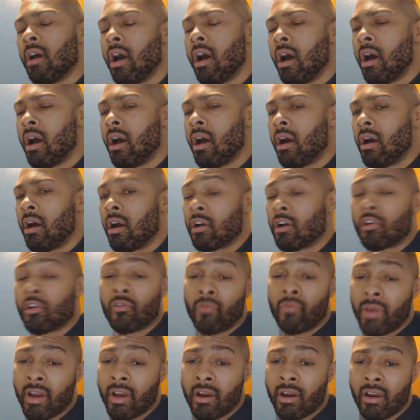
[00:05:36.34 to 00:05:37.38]
uh, a
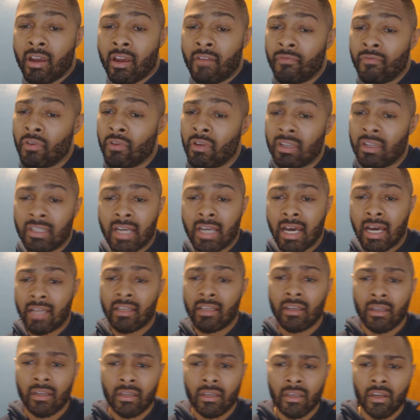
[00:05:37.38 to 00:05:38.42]
career if you decide
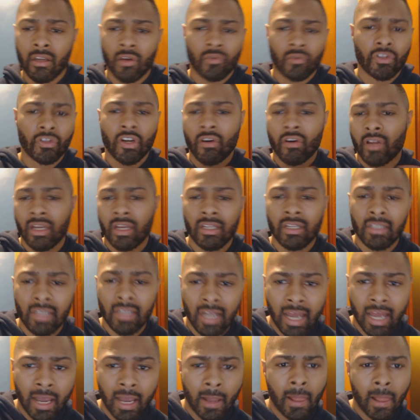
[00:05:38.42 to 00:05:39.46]
to, you know, turn it into
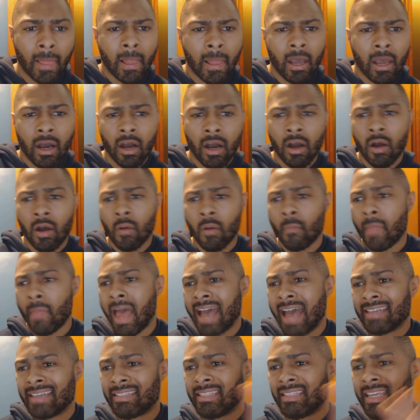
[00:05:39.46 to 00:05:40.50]
that. Um,
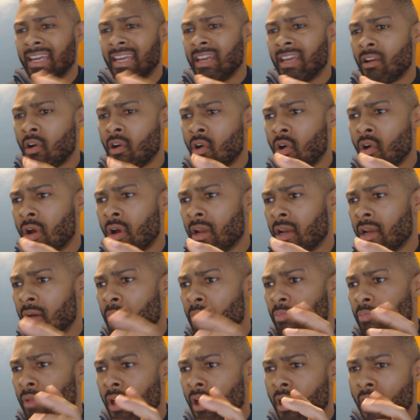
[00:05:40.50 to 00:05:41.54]
I seen on a
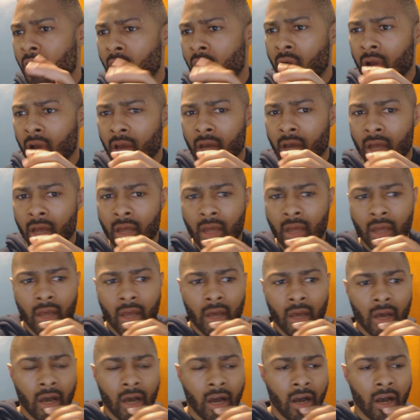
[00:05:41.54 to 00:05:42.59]
blog
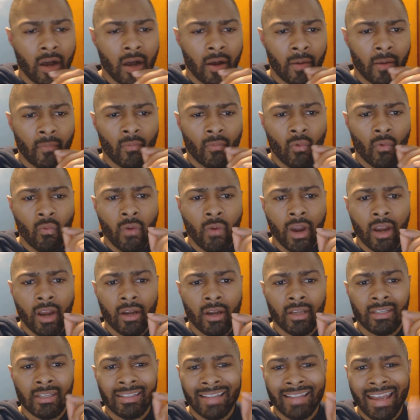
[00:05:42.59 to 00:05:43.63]
um, where
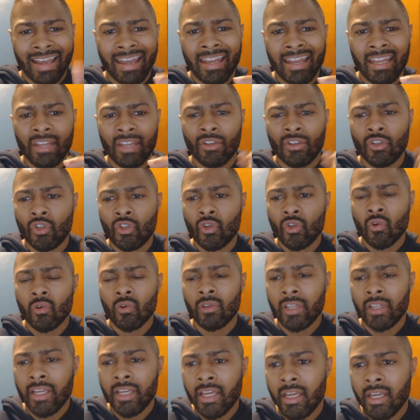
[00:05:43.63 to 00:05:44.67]
this lady,
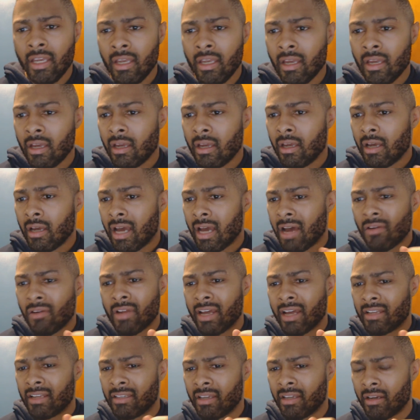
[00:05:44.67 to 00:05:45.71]
Julie, I don't know
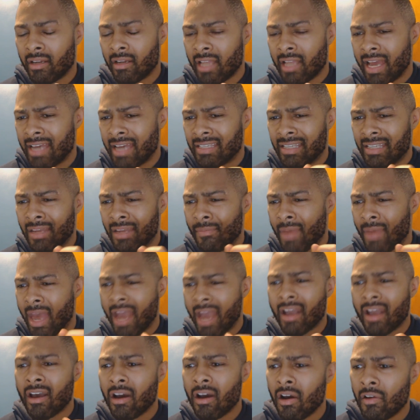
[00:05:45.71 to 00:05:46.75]
how to say her last name,
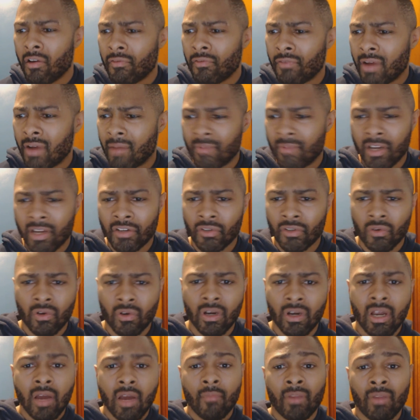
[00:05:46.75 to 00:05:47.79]
Ekhoff, I'm not
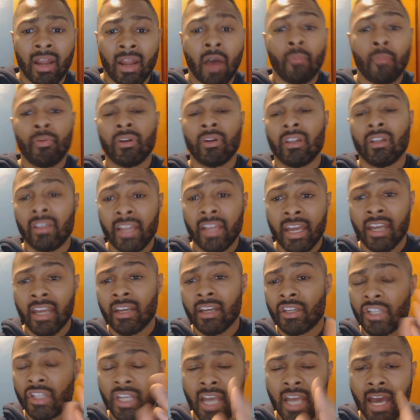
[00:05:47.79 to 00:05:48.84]
sure, but I'll put a
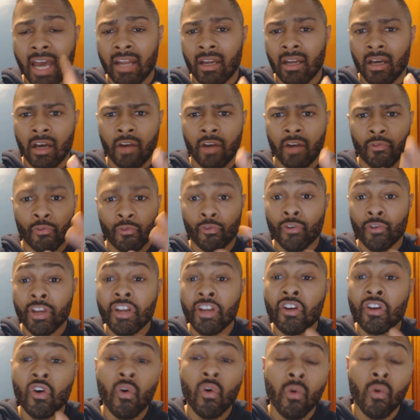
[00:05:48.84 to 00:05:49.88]
link. She got a, a free
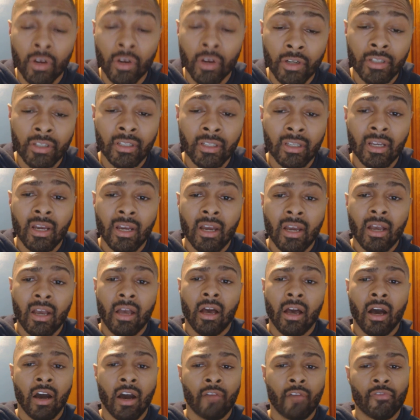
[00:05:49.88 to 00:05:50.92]
course
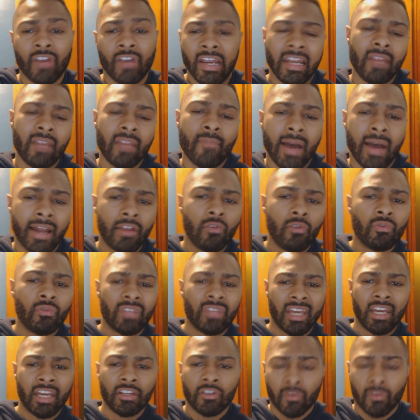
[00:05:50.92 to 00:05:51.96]
uh, for anybody who's
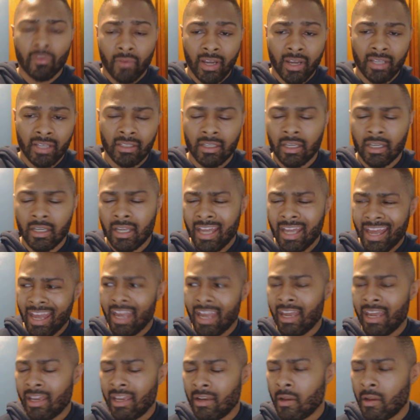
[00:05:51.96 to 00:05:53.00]
interested
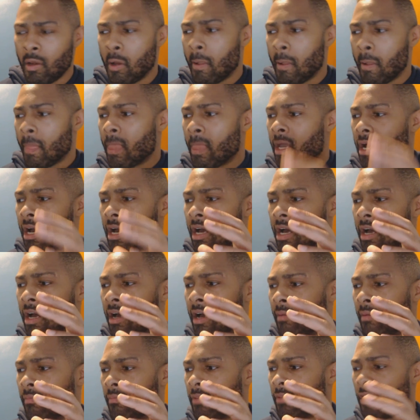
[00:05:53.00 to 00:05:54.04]
in
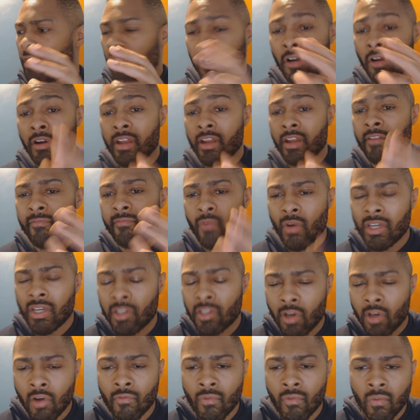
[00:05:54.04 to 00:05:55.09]
uh, learning
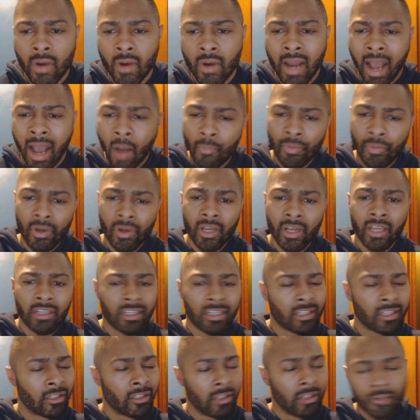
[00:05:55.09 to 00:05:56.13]
voiceover work. I'll put it,
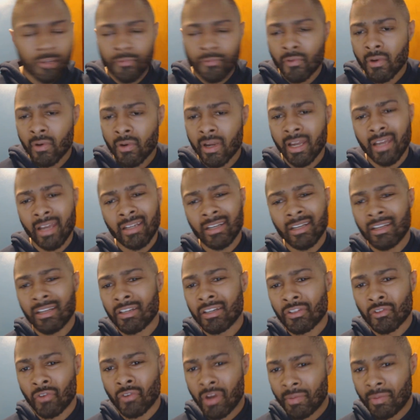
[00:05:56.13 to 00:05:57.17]
just look for it in the
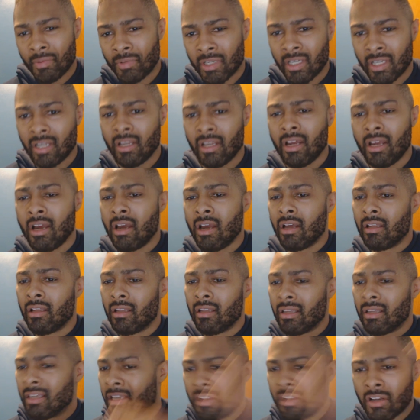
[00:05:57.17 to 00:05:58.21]
description.
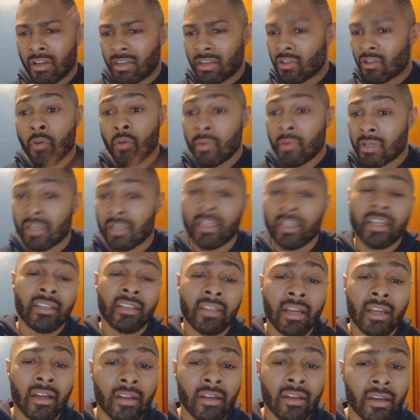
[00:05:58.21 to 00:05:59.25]
You know, there's a whole bunch of links
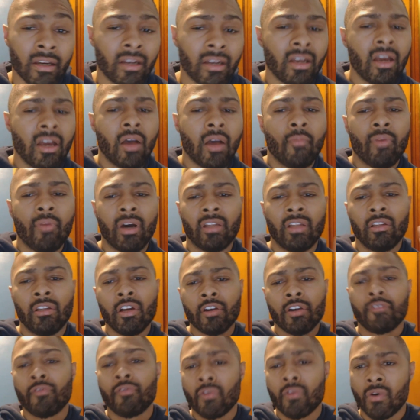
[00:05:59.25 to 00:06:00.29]
down there, but
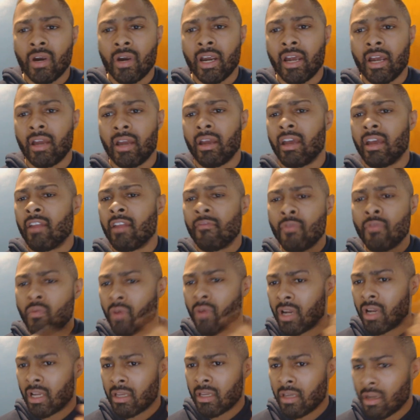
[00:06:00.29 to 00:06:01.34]
look for it. And if you
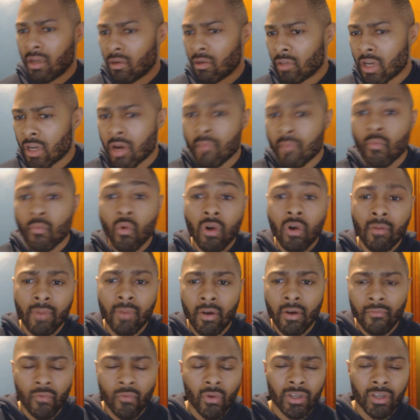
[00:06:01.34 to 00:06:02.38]
want to, you know, learn more
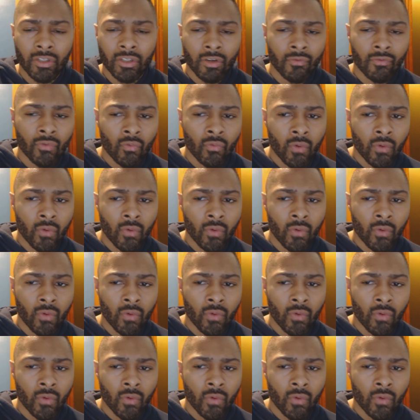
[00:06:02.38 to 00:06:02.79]
about voiceover